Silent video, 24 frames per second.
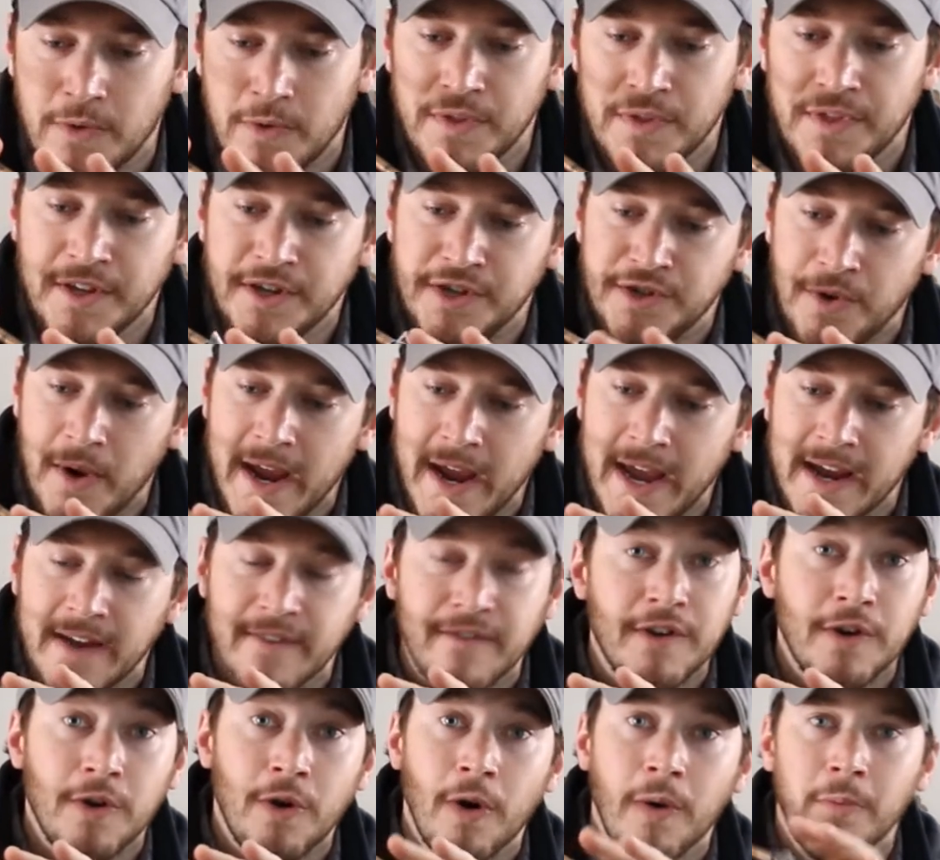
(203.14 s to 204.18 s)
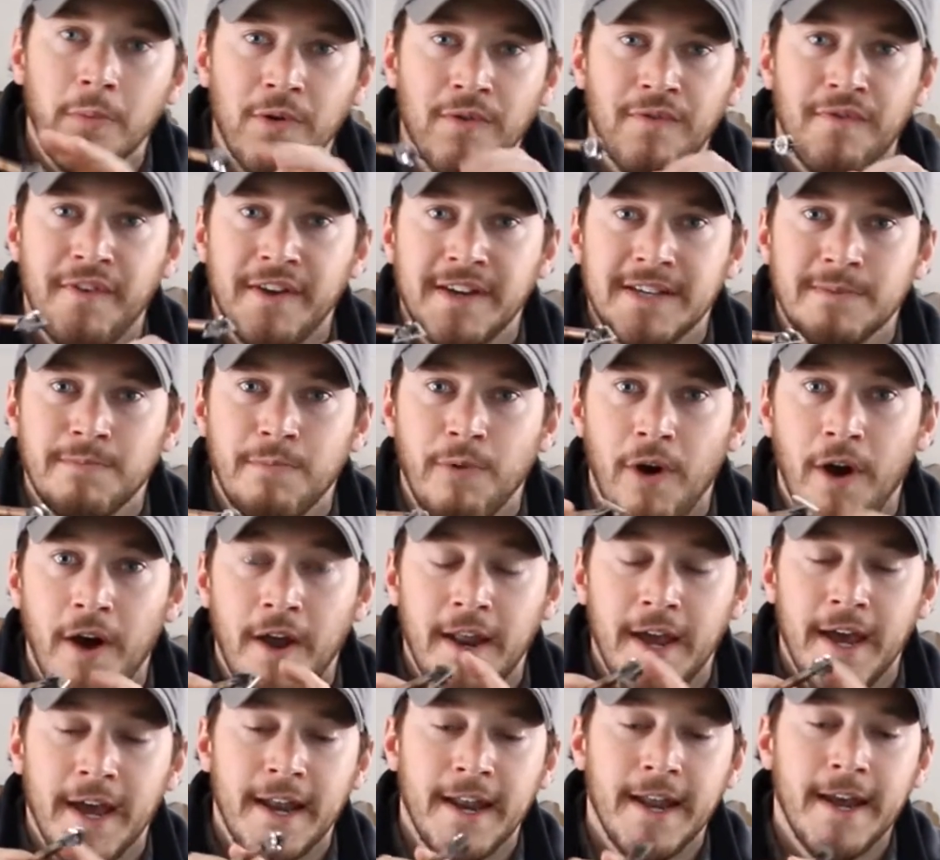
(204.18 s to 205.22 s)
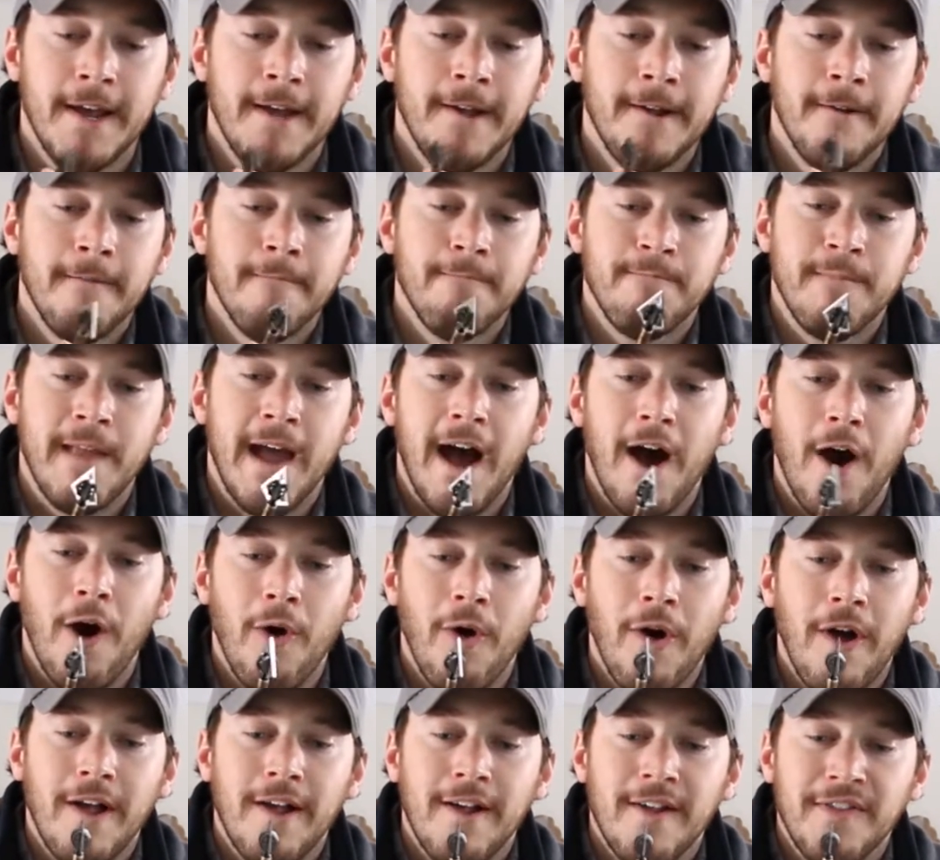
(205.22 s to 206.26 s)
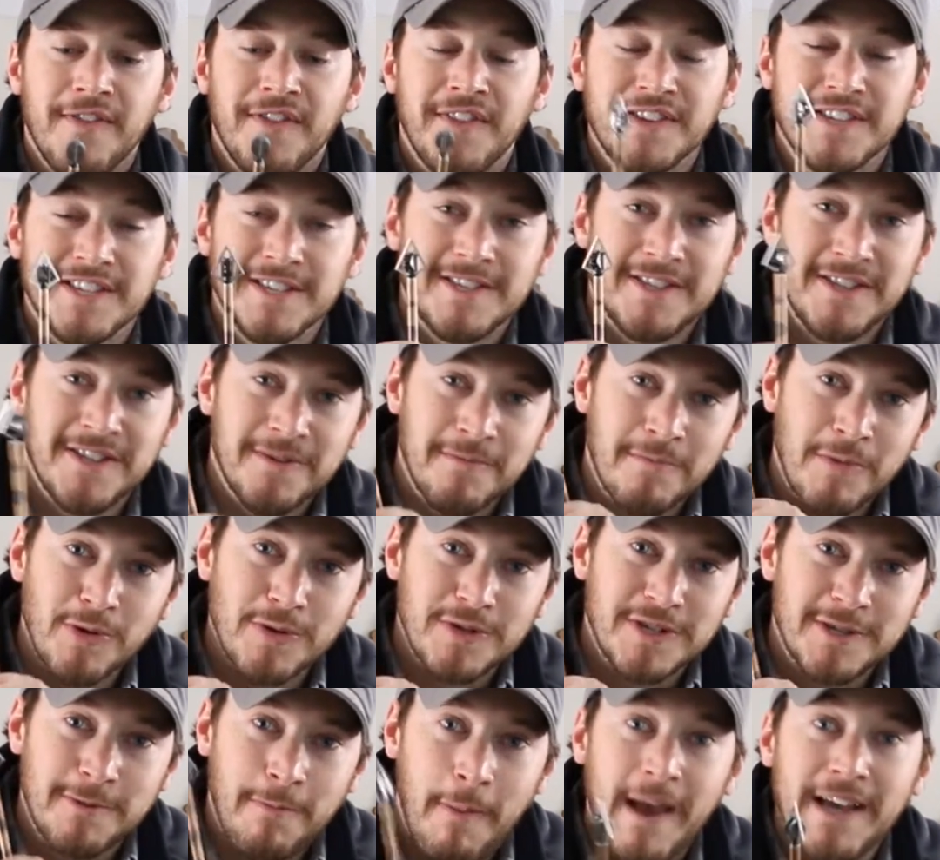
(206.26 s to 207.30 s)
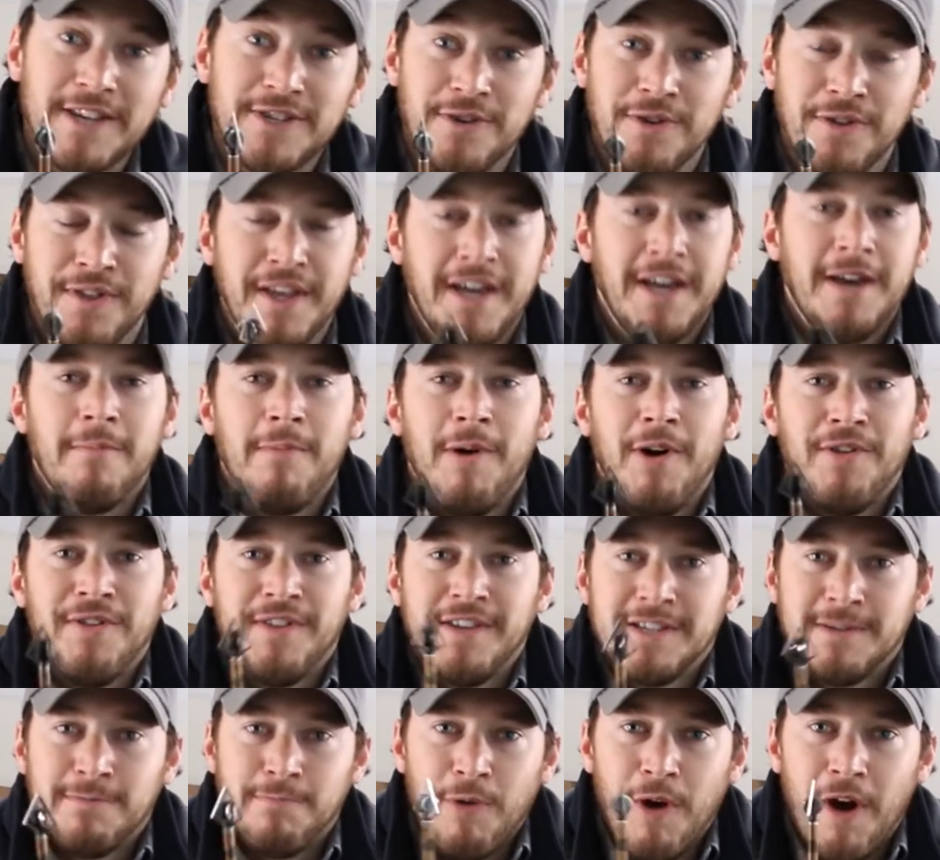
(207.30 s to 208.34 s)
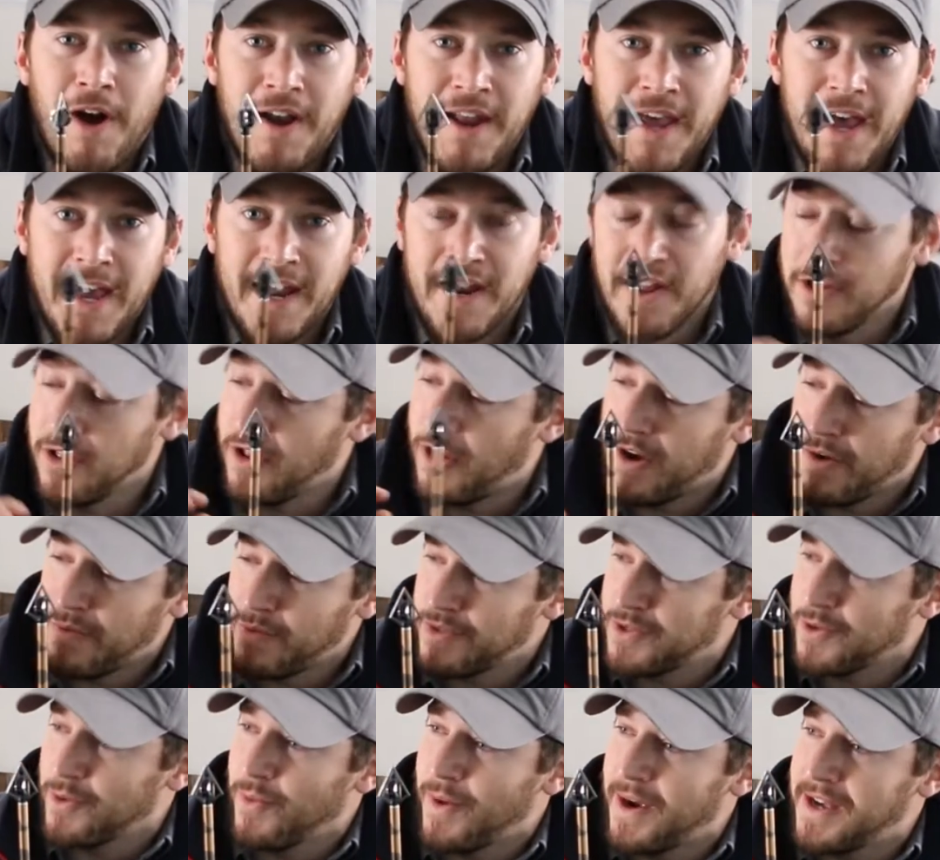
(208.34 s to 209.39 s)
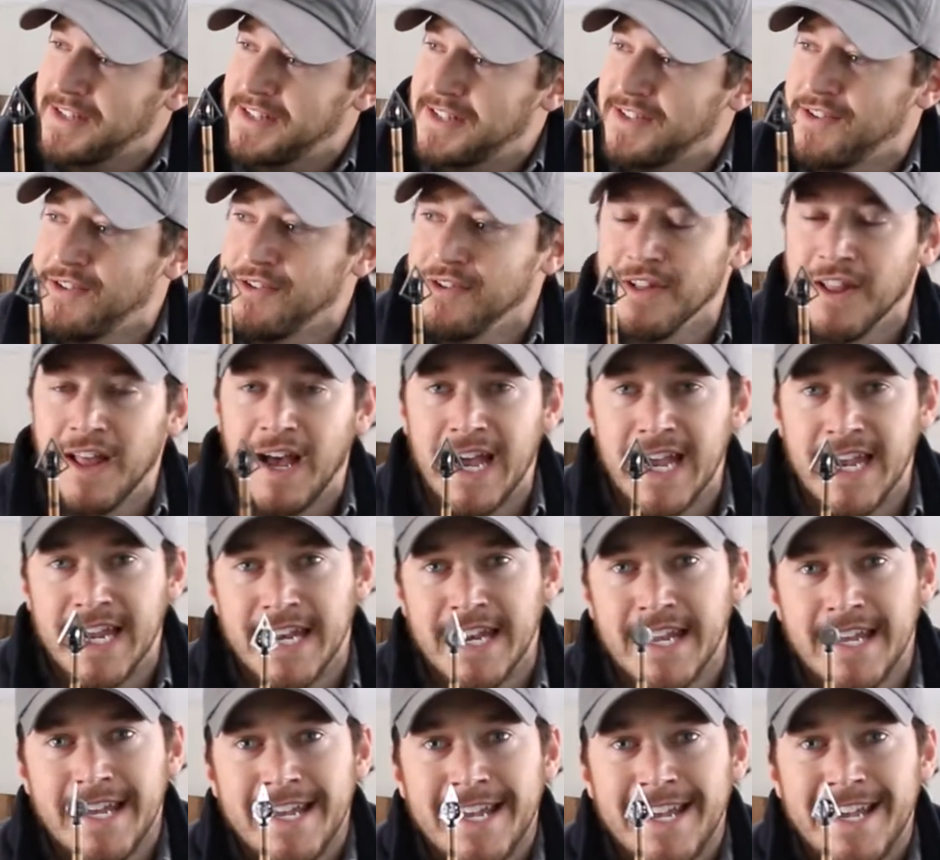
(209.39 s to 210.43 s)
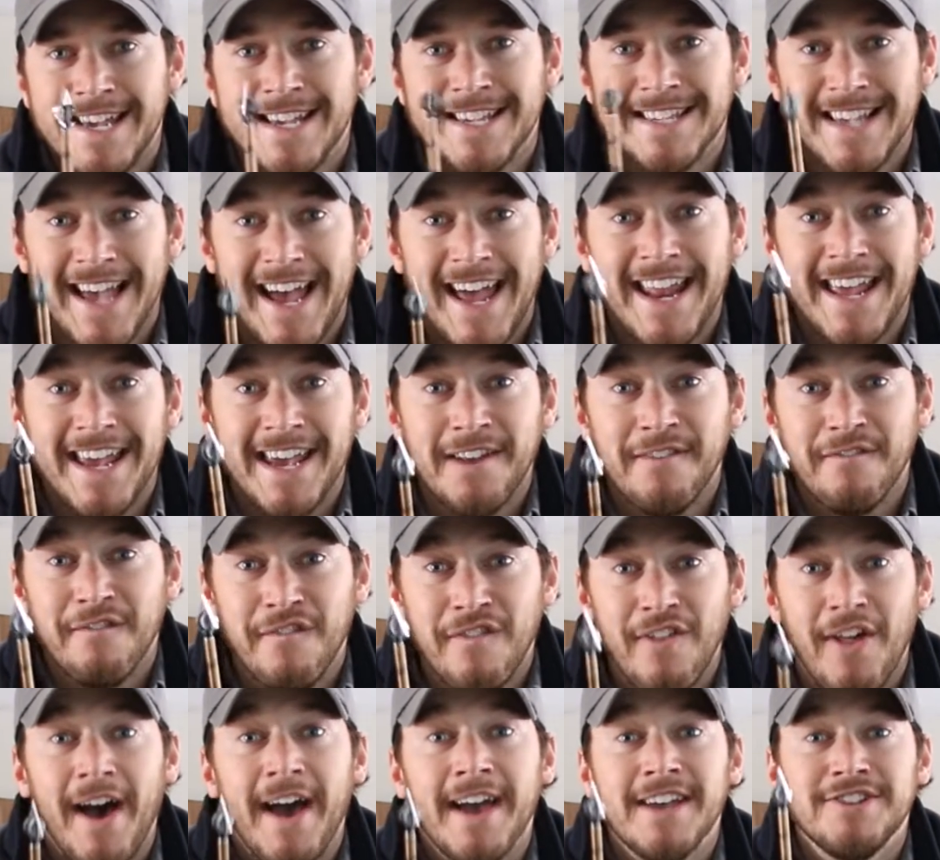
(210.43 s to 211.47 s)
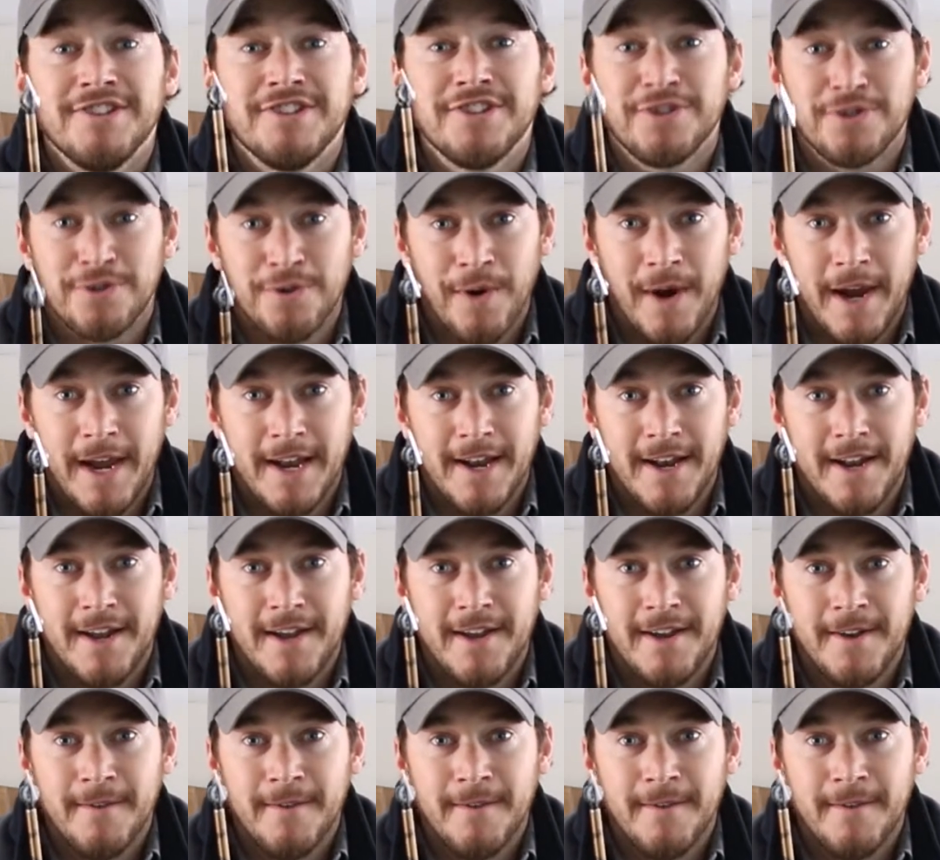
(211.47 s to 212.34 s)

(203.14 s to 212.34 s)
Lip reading: with the drag of a normal fixed broadhead. Now, the most special thing about this broadhead, along with the rest of their line, is that it flies straight.